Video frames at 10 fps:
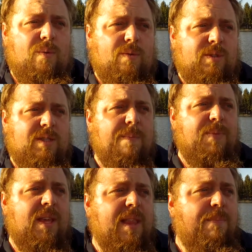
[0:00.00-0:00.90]

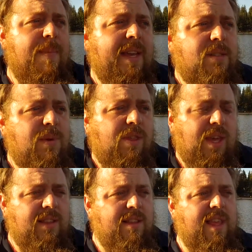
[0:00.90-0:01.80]
something that makes me
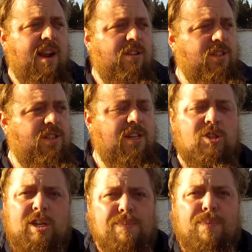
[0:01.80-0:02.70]
think that they are just a
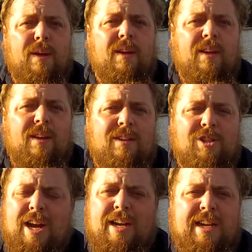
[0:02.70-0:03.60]
cheap
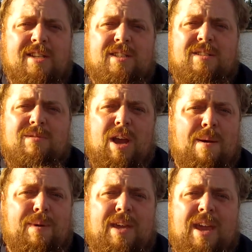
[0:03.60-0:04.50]
Chinese
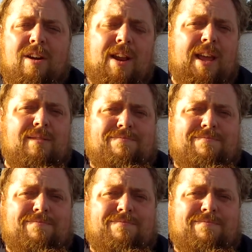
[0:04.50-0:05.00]
copy internet